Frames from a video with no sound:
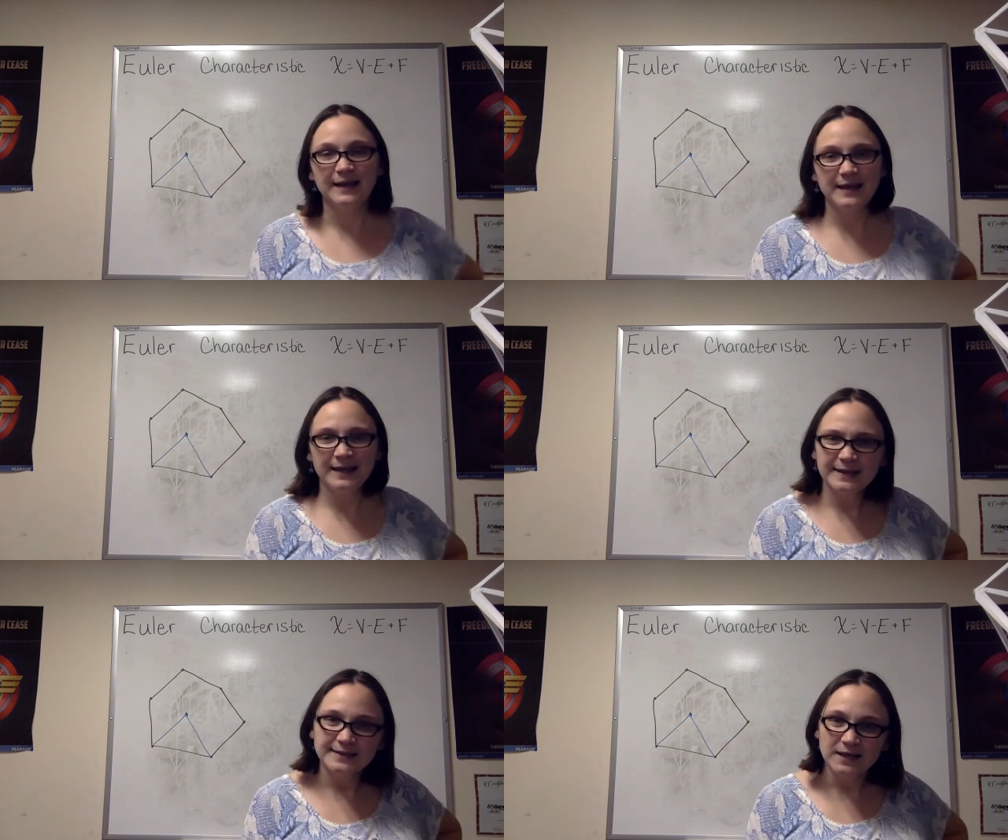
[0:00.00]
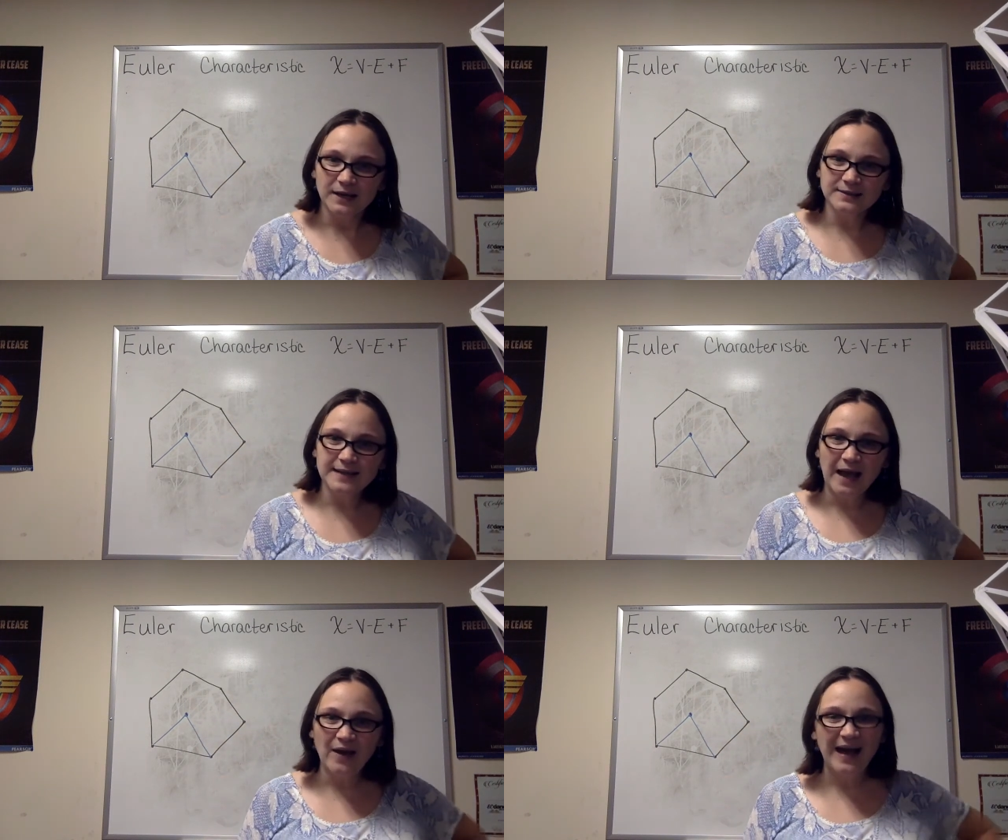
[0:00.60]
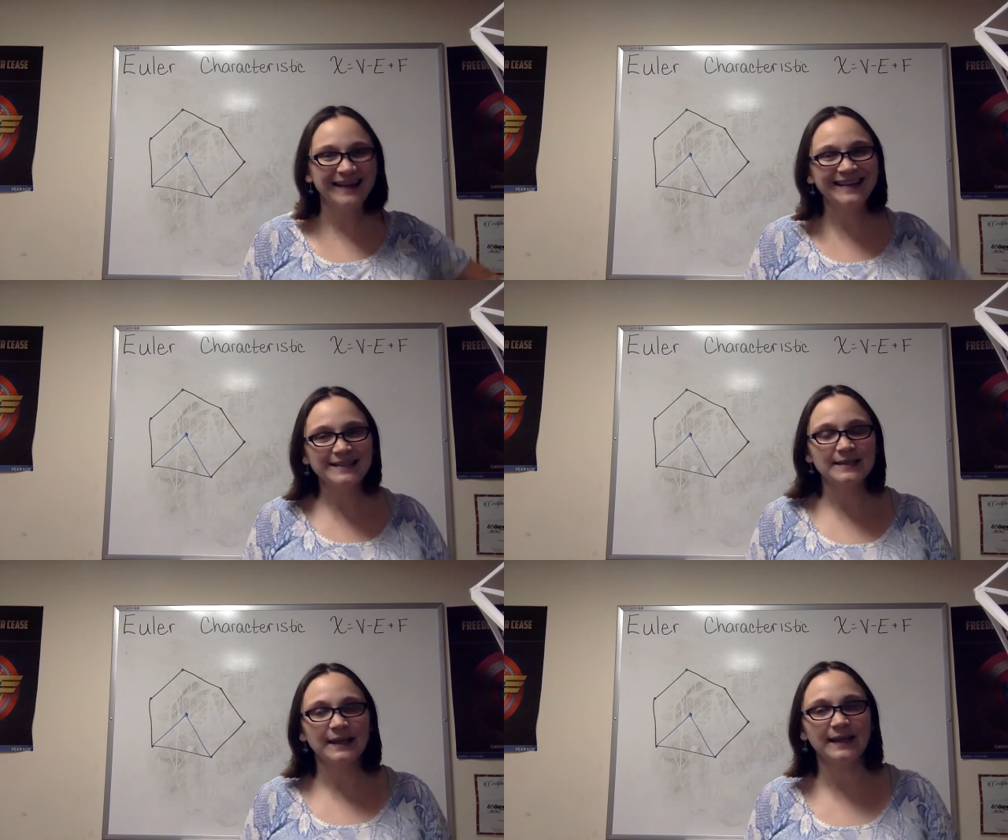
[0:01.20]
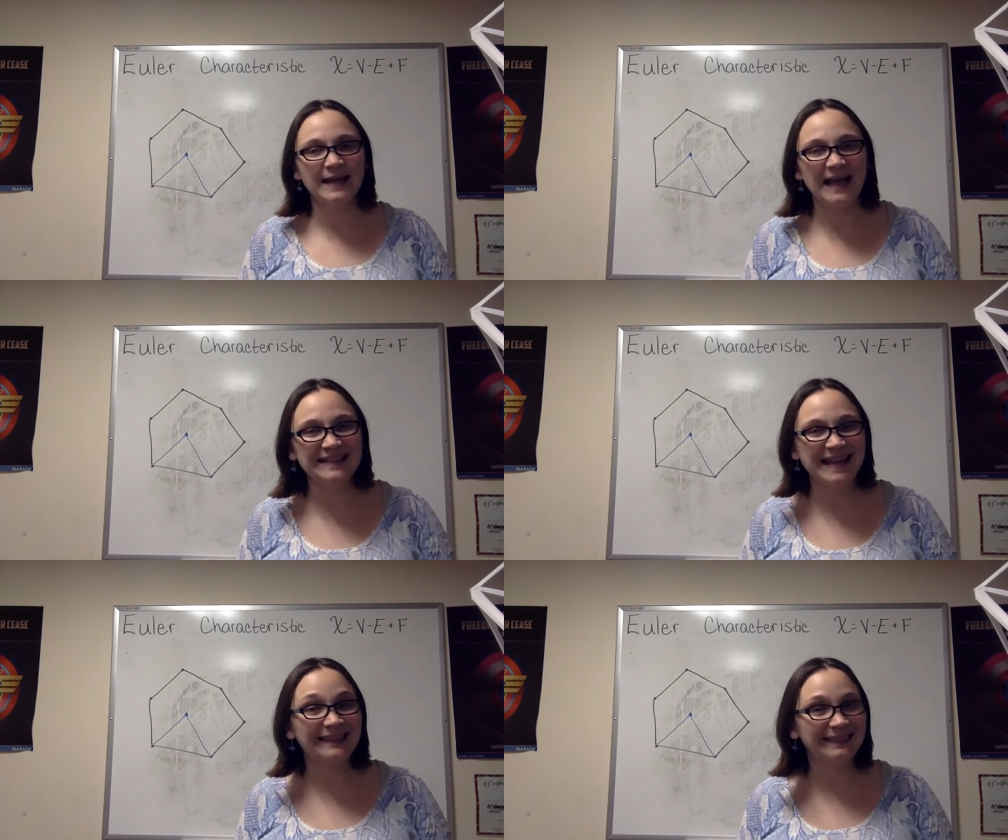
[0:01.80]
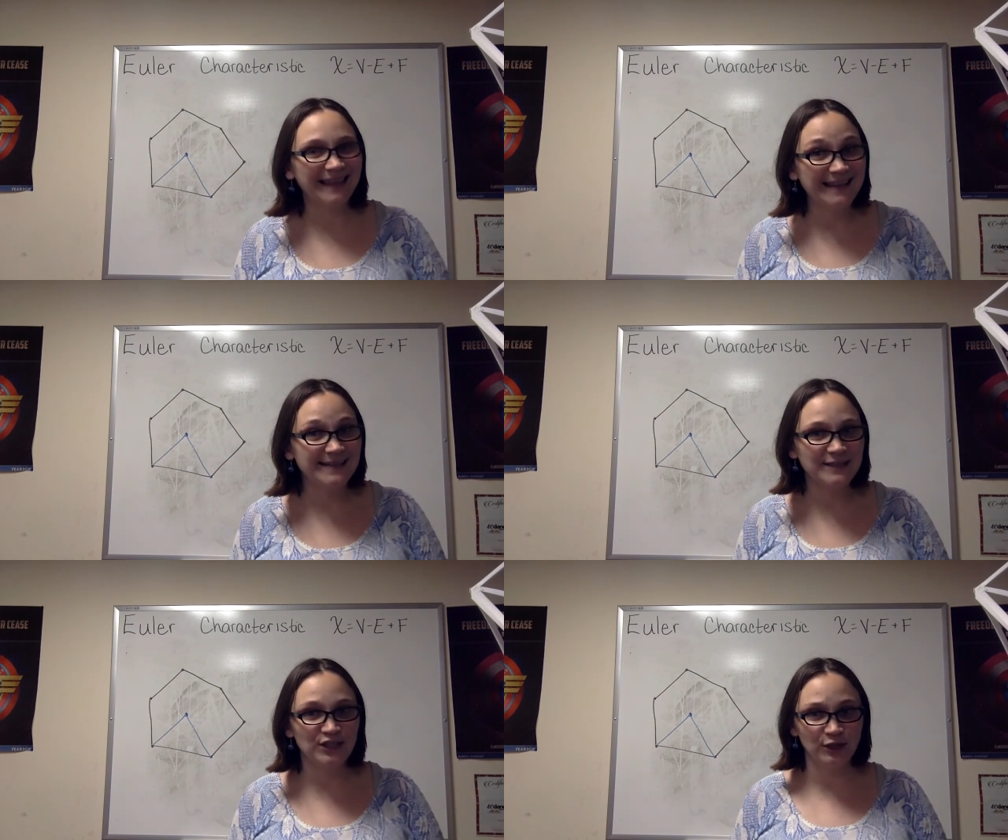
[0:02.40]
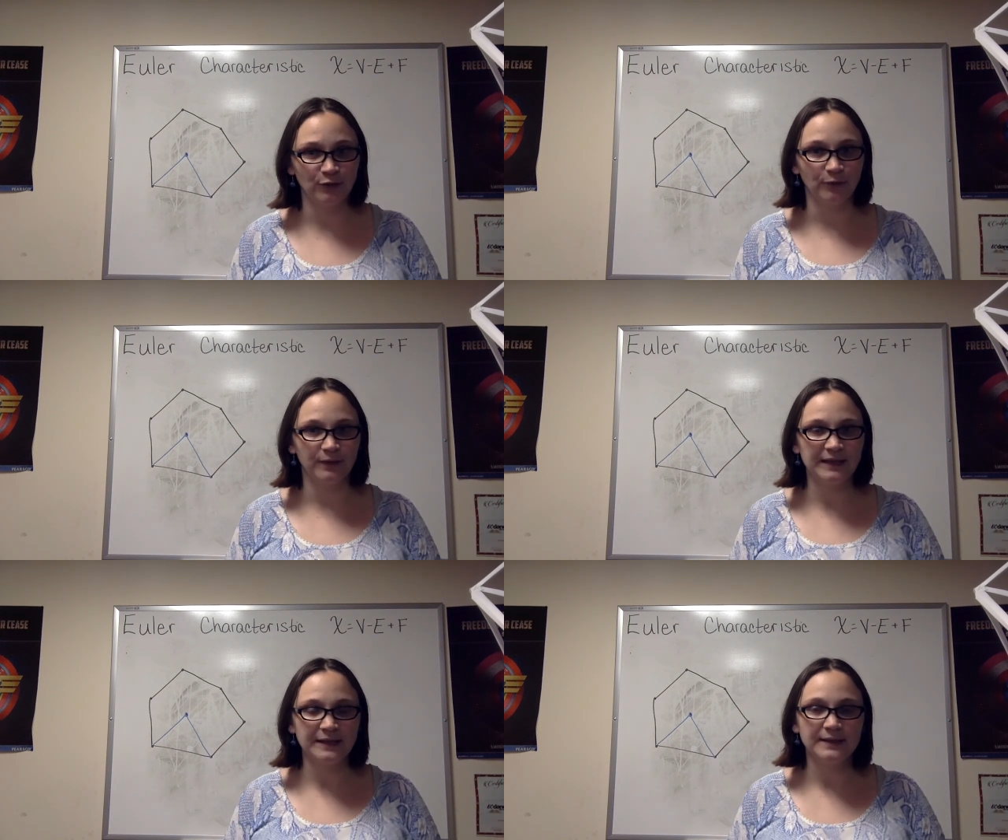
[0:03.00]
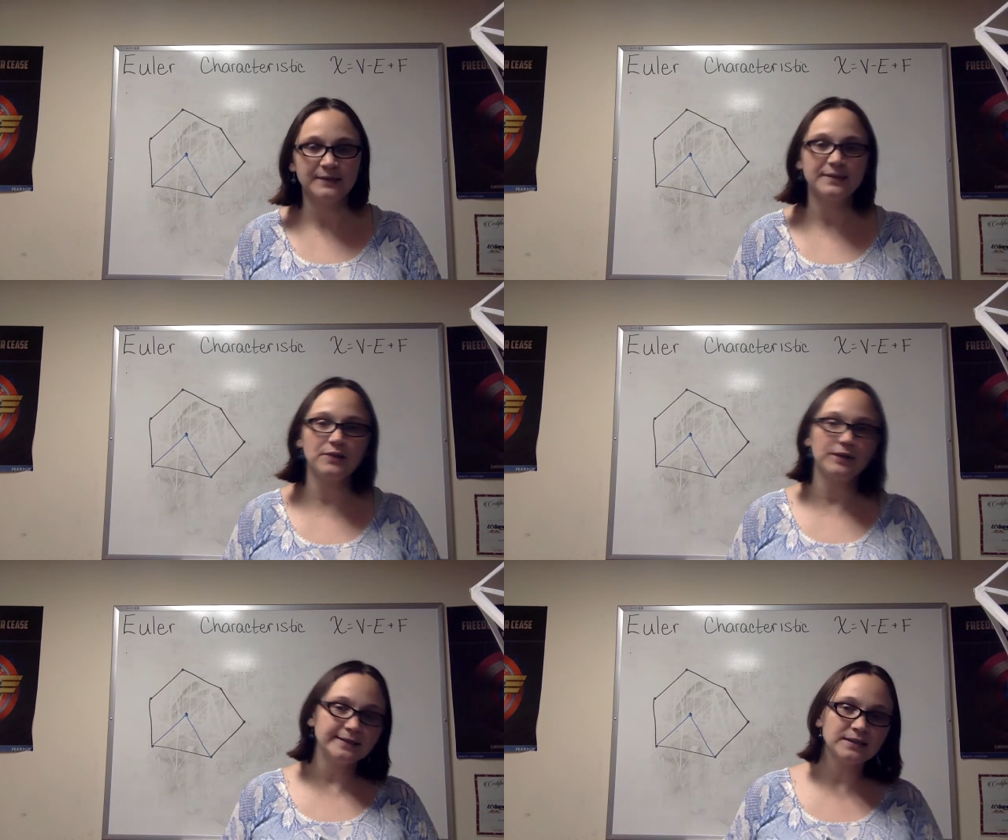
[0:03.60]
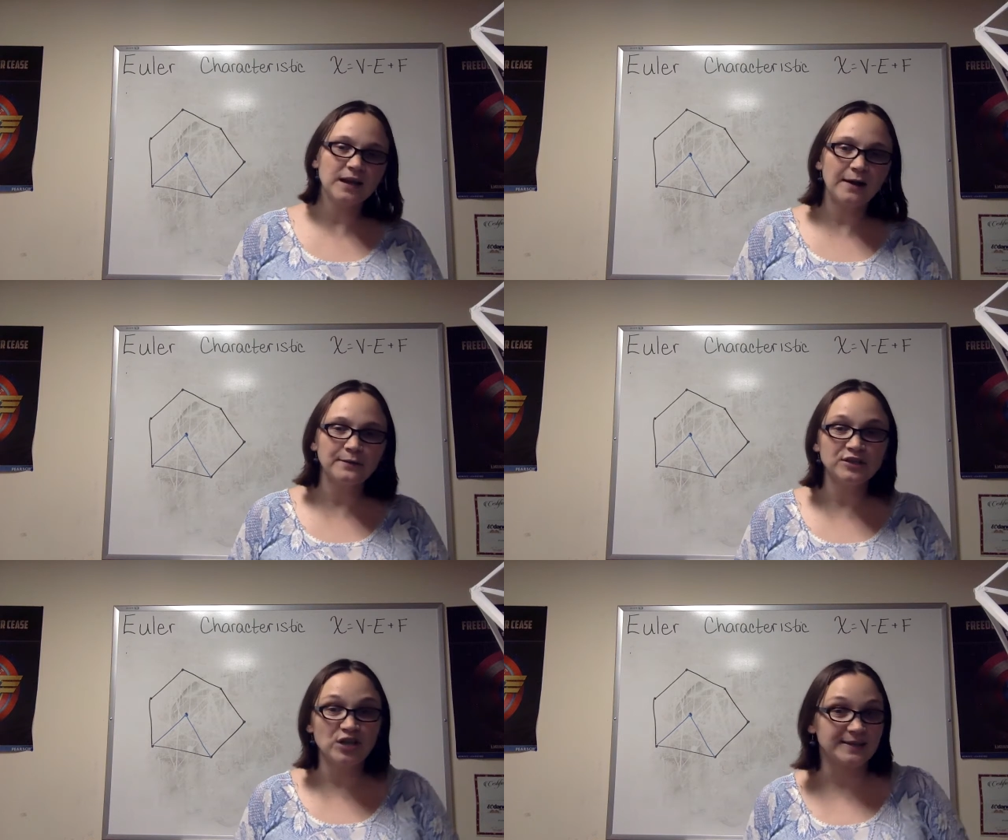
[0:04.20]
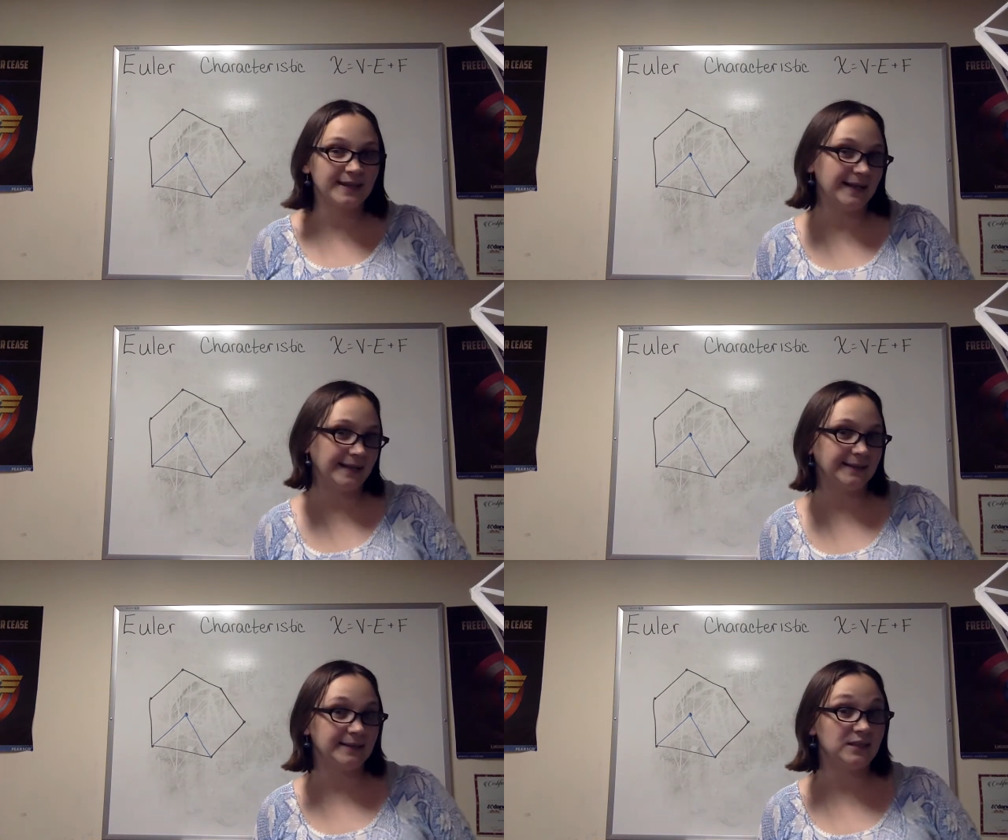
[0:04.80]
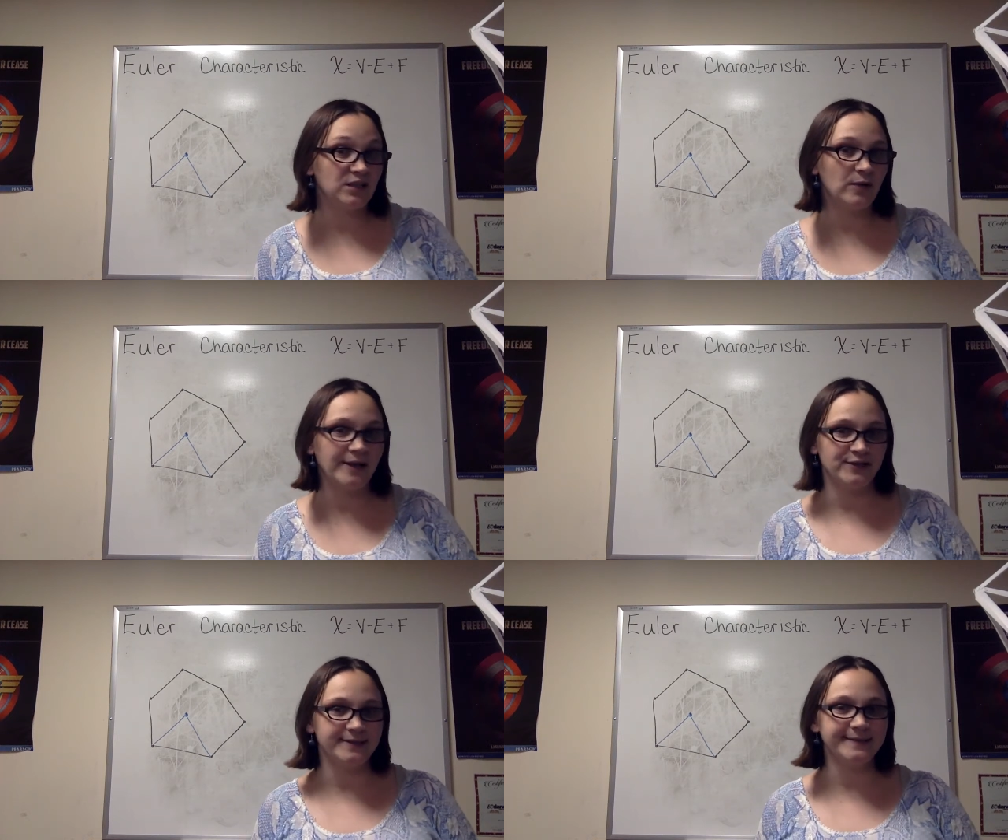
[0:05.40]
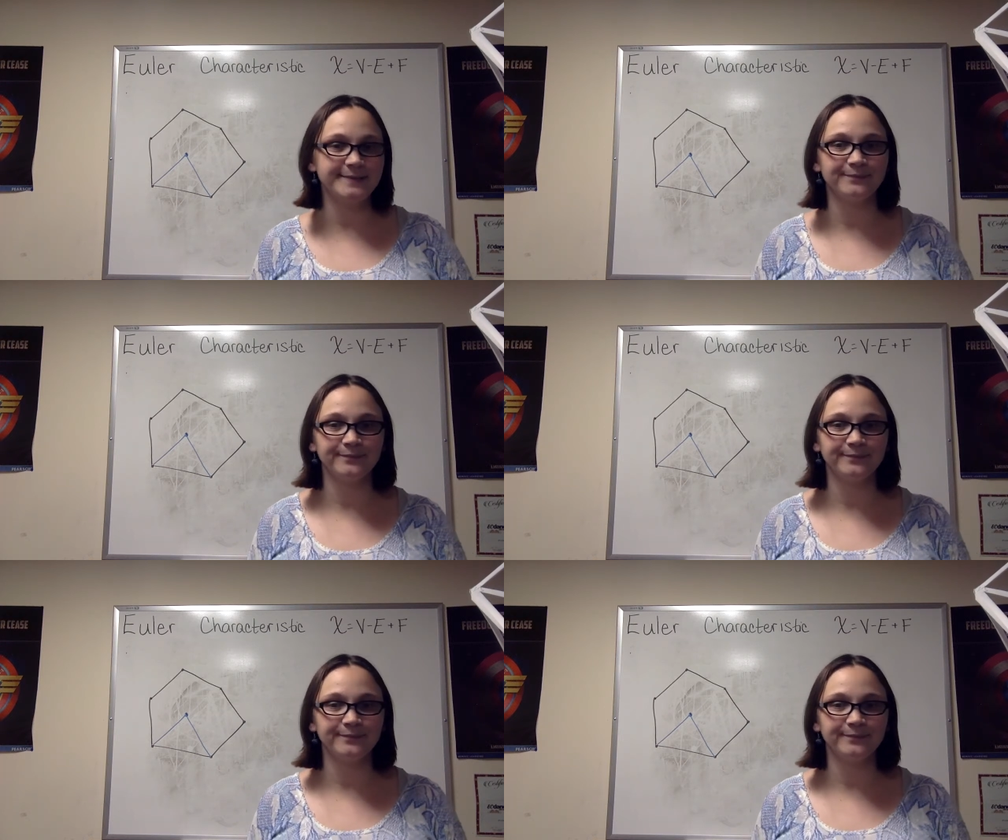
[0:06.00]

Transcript: And it turns out I need to connect at least 2. So let's start with just connecting 2 edges.